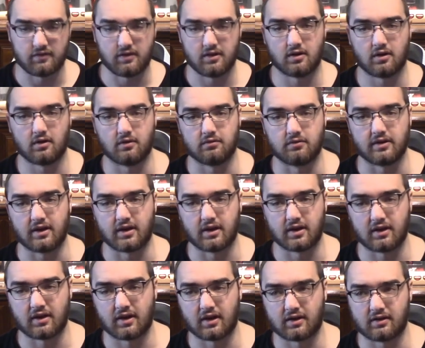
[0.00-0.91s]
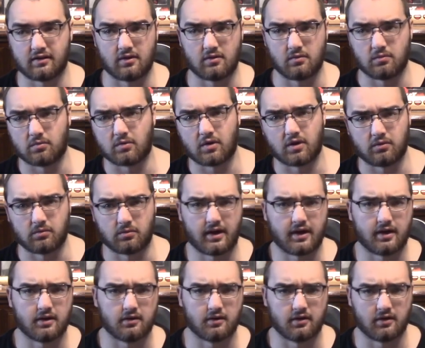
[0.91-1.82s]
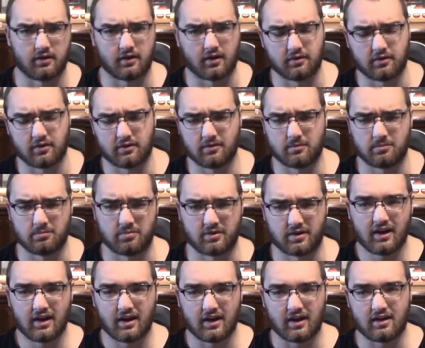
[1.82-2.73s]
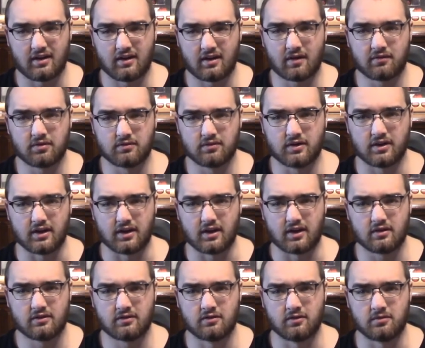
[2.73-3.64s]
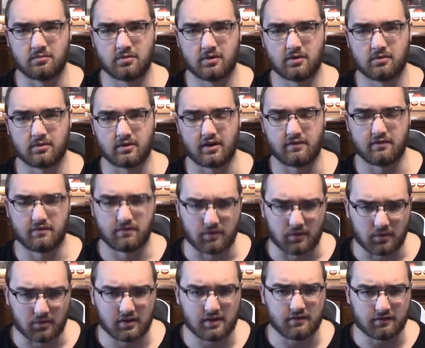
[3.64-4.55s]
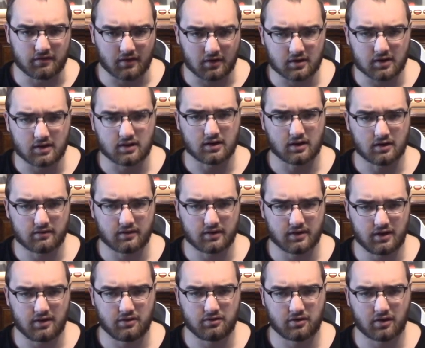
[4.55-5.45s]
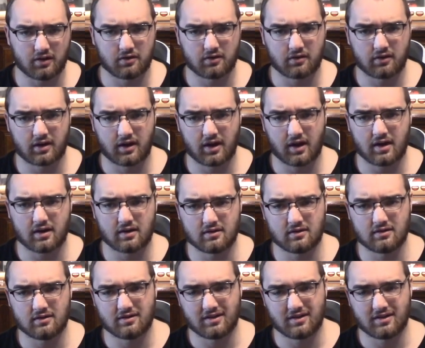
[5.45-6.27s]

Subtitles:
you know, reconnect in one way or another, but it never really gets to a point where they fully fall in love with each other again.